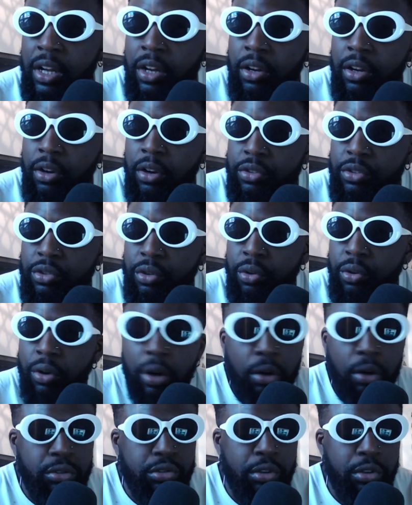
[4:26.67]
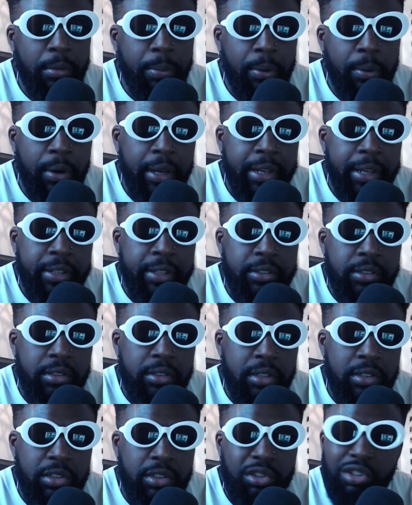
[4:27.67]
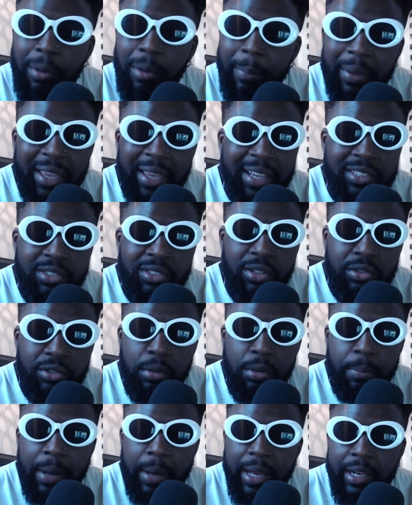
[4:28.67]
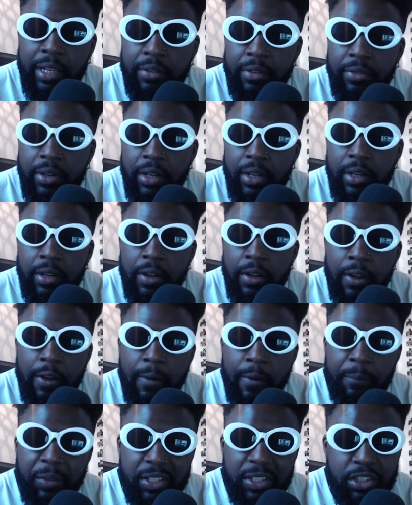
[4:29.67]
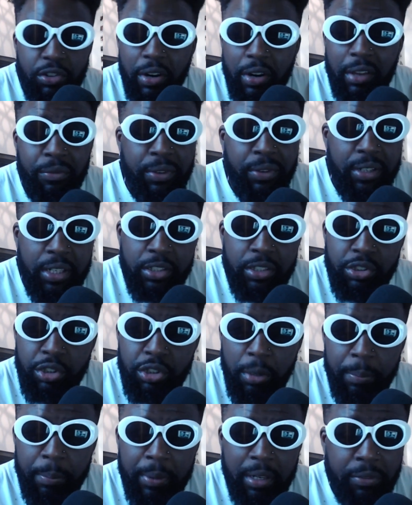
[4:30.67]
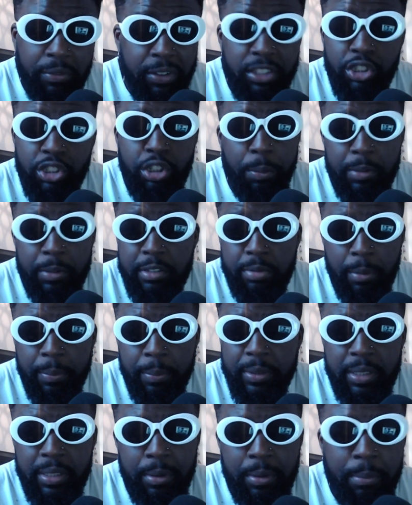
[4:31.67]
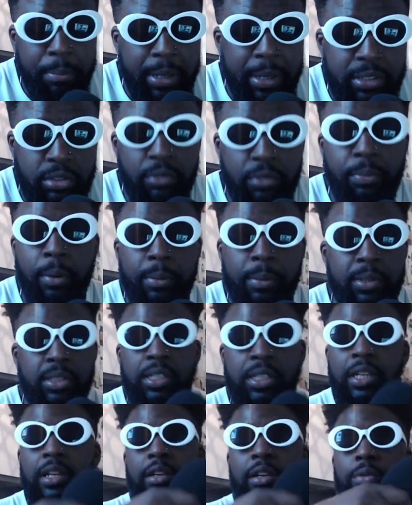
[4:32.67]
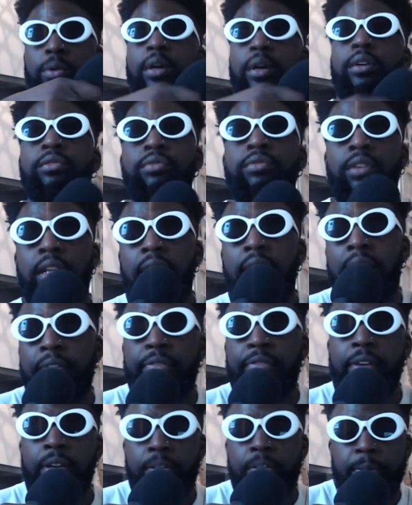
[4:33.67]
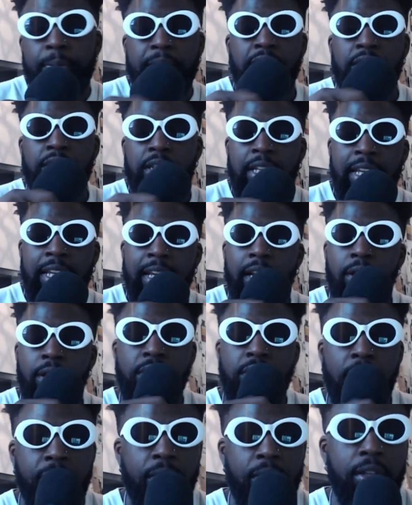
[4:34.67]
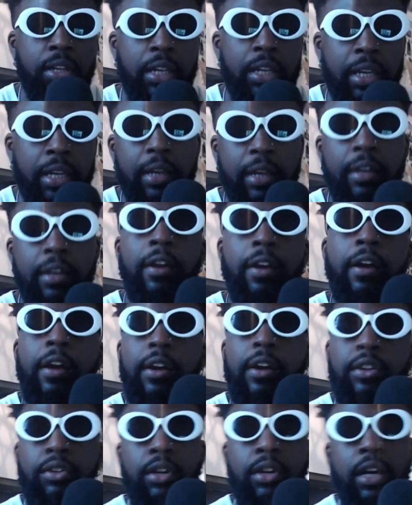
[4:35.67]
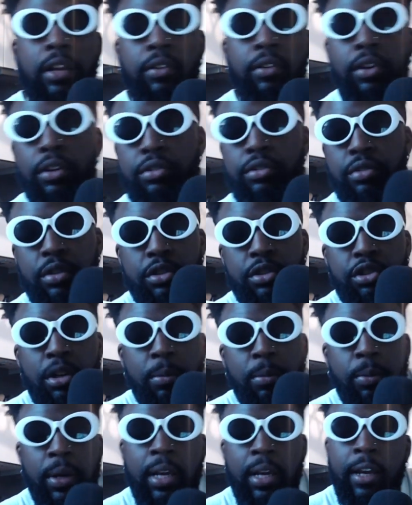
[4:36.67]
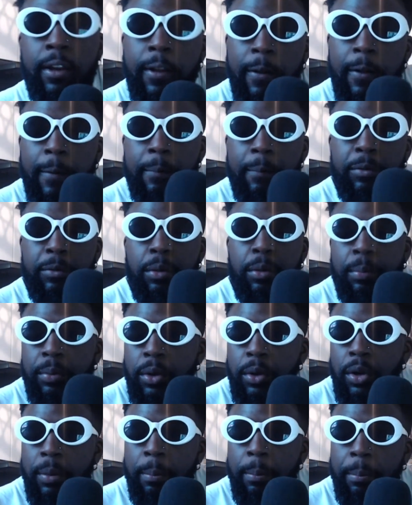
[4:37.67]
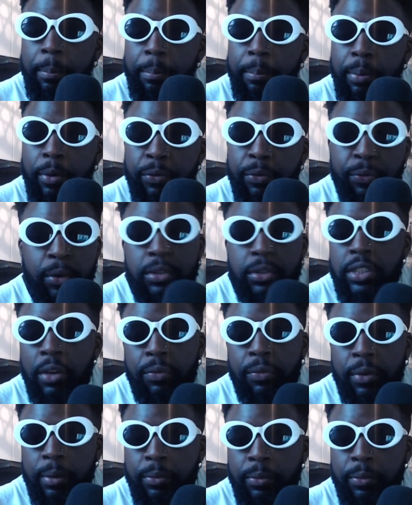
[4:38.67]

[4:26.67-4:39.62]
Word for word: loads of cool cultural points. There's the shopping here is not too bad either. There's great vintage shopping. The vintage shopping is probably some of the best you've probably seen in the world, really, I think. Especially the kilo stuff that you can get. You kind of go to a shop where you can fill stuff